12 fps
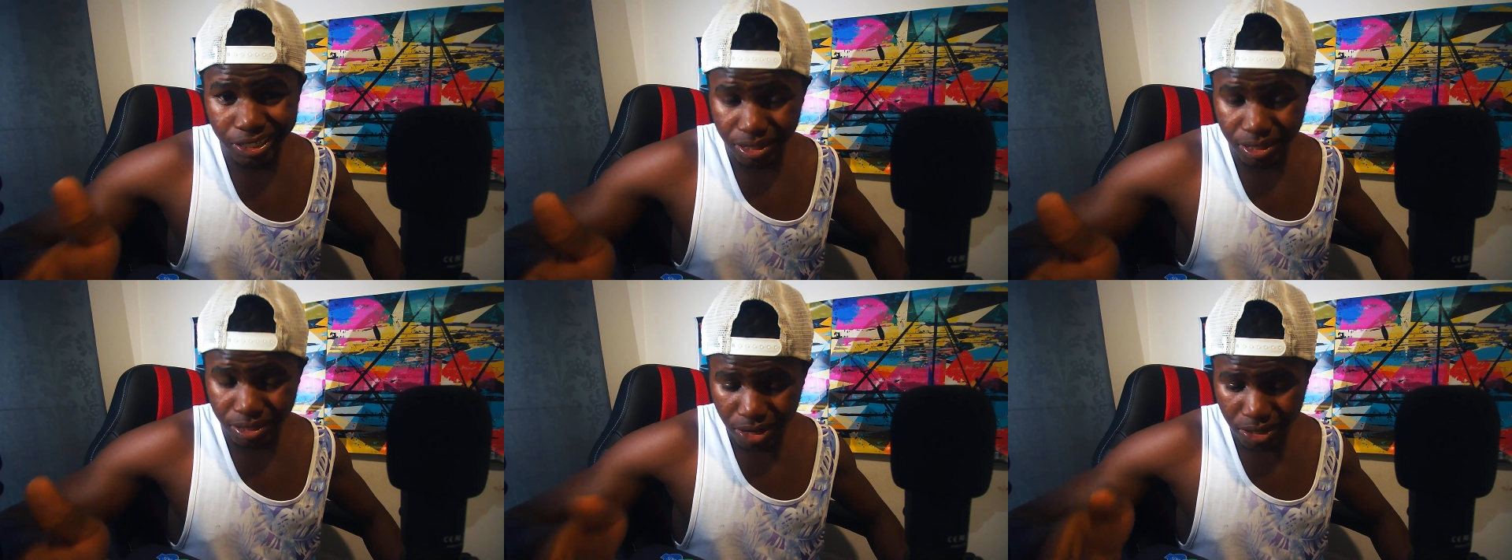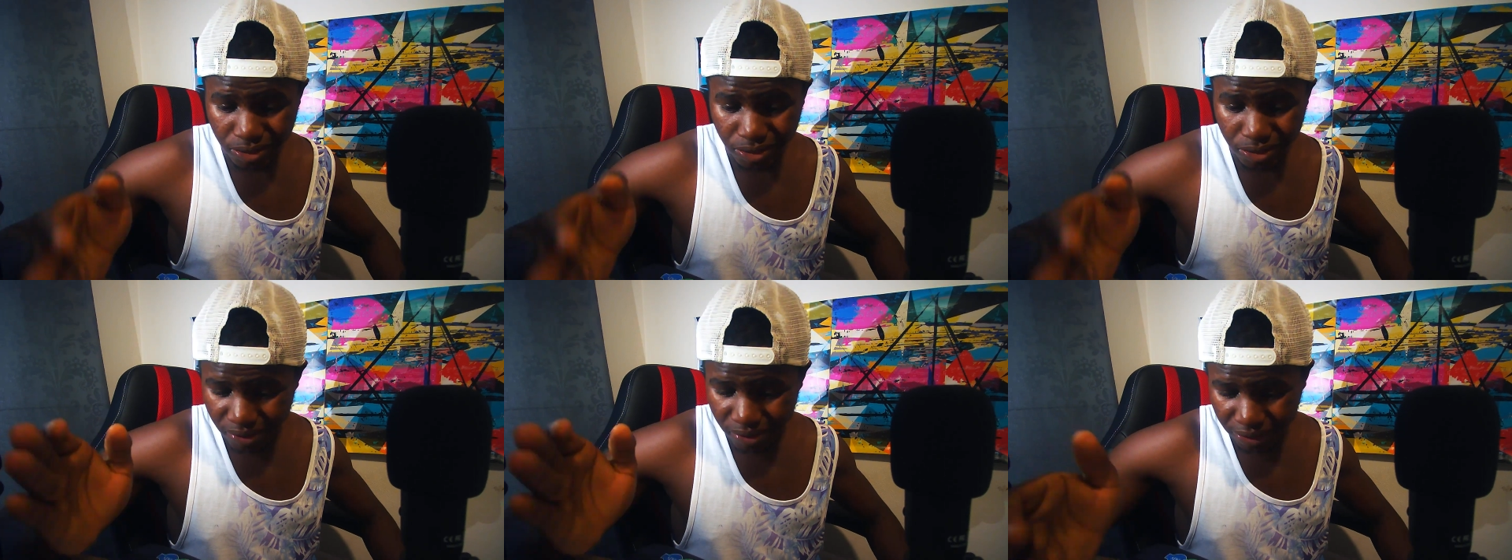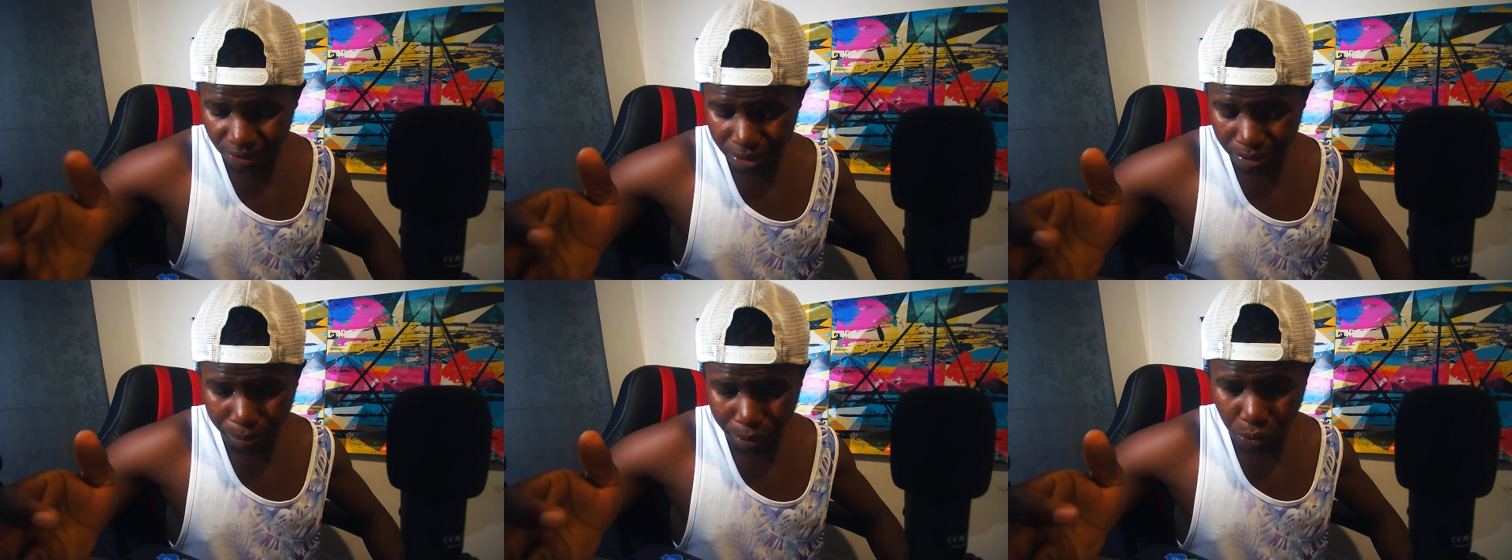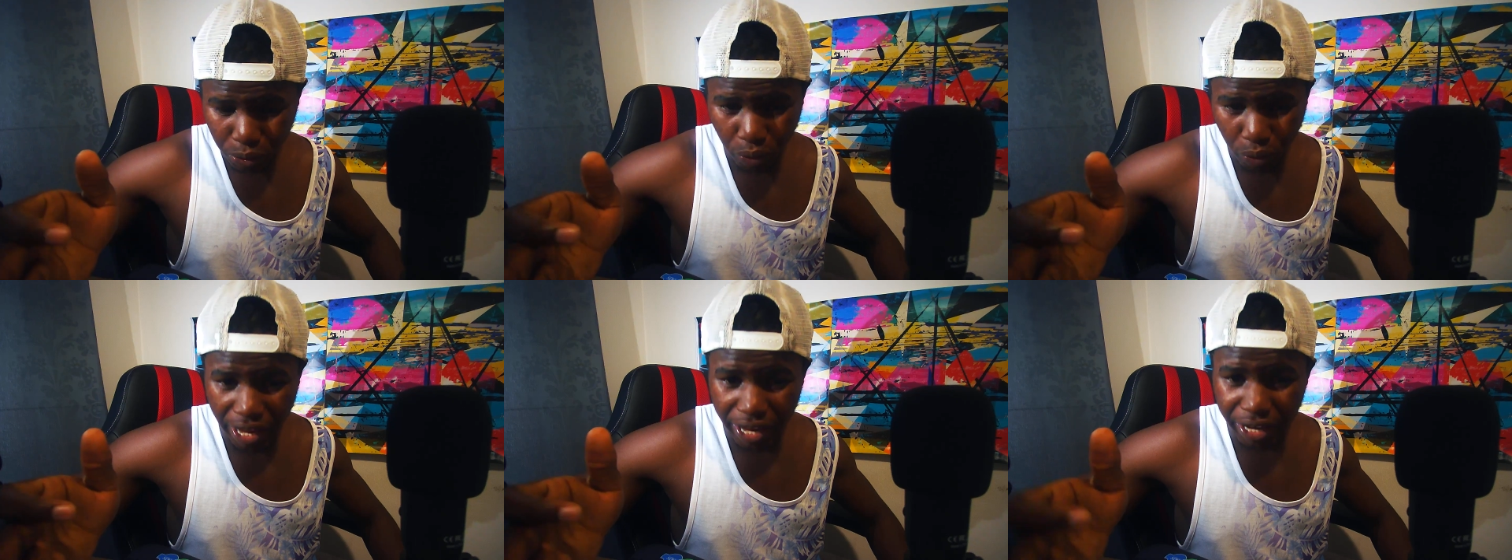He trains right there in
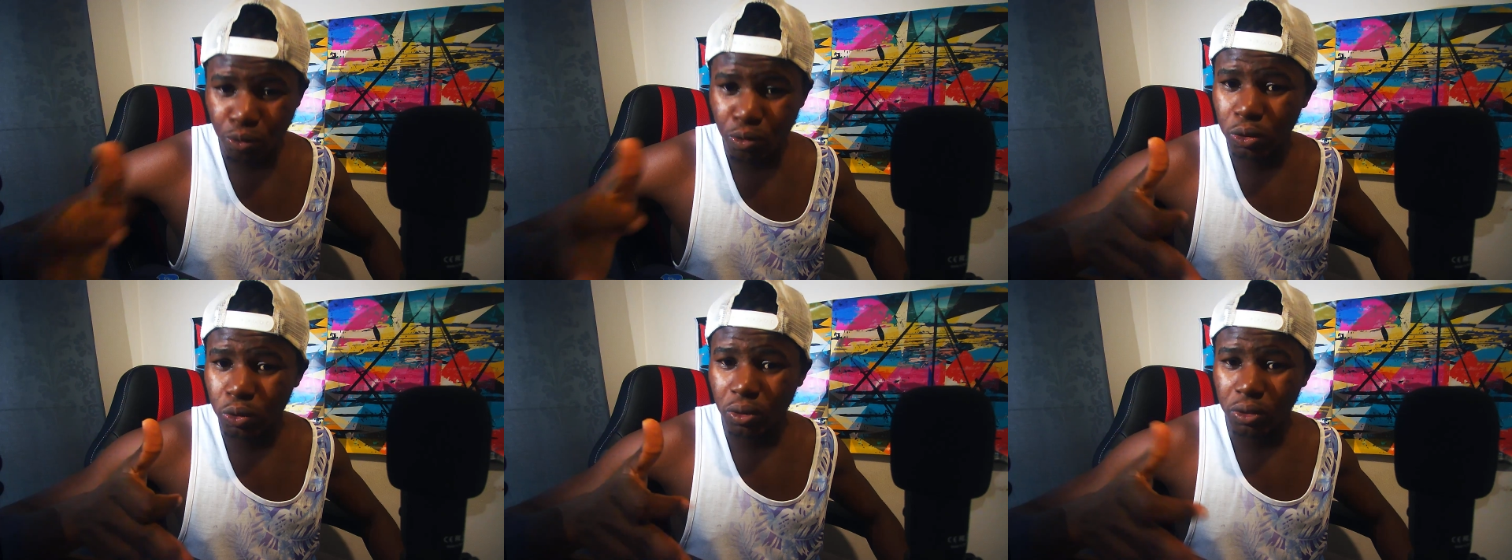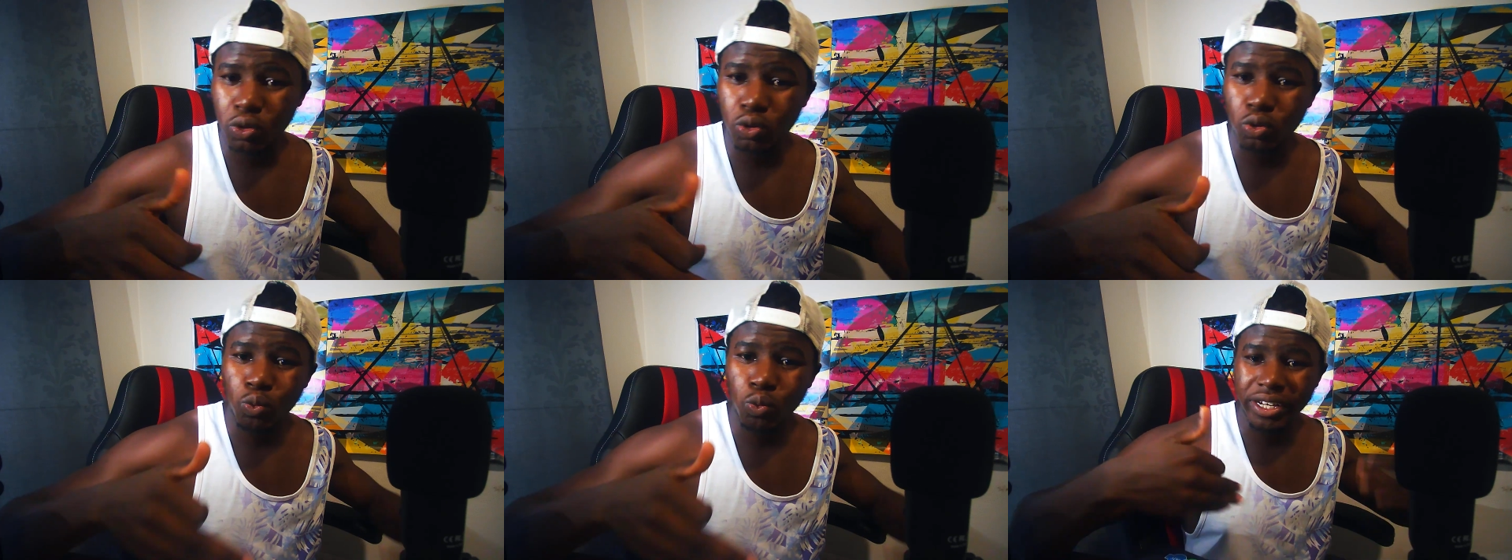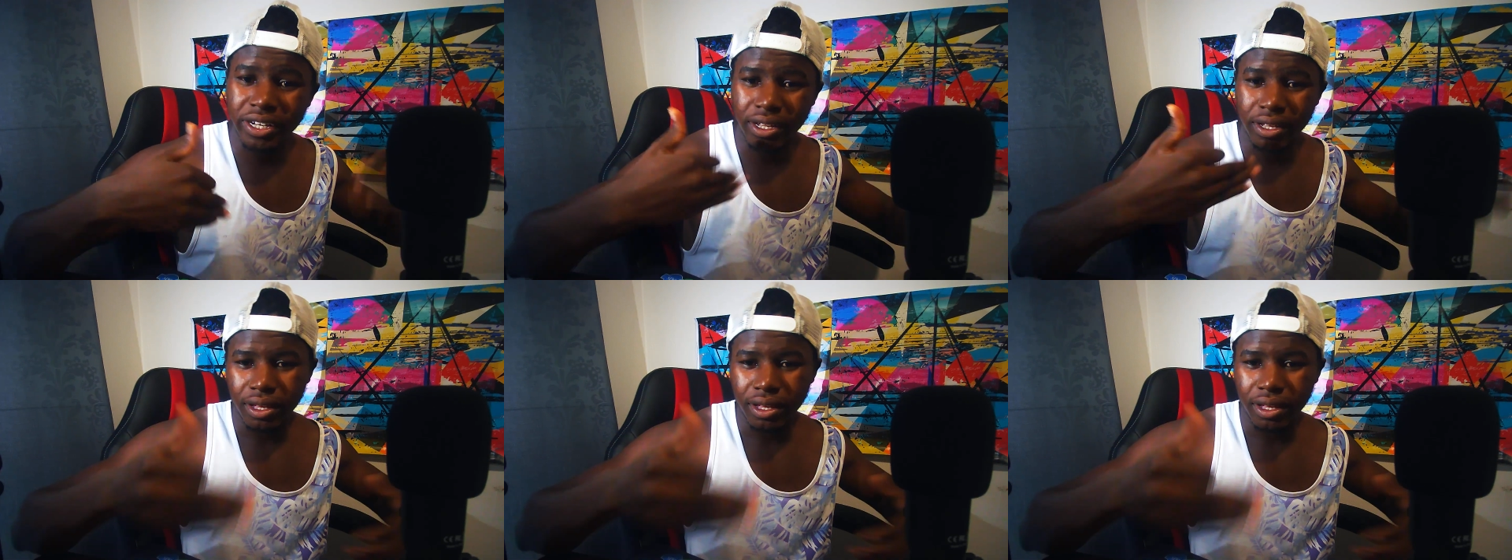Pretoria and went on to win